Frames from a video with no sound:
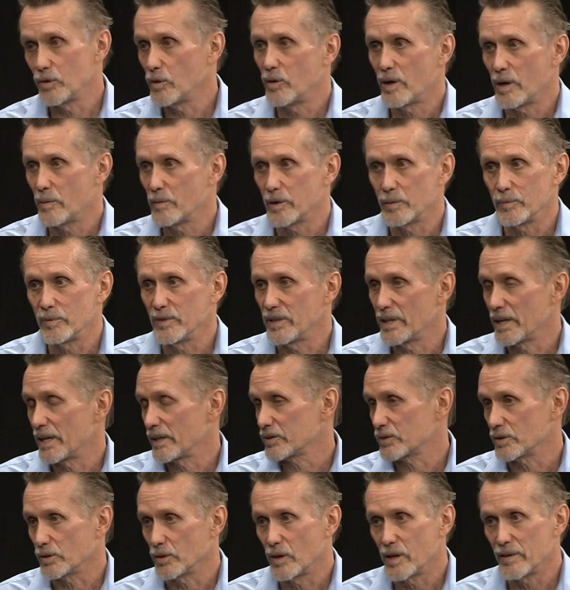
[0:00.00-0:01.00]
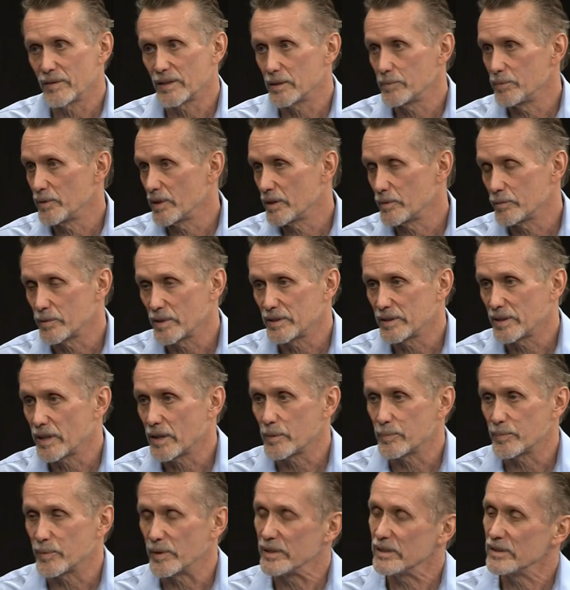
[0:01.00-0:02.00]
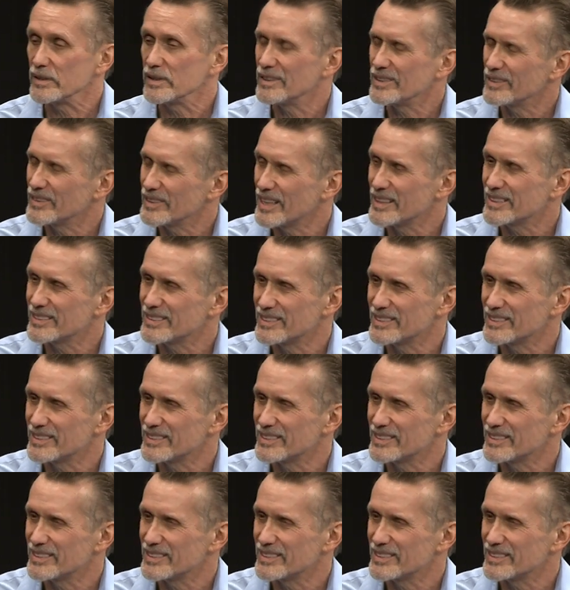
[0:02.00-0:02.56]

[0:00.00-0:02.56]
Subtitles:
no, I want to win the Oscar. Oh, I've got to be on the red carpet. You know,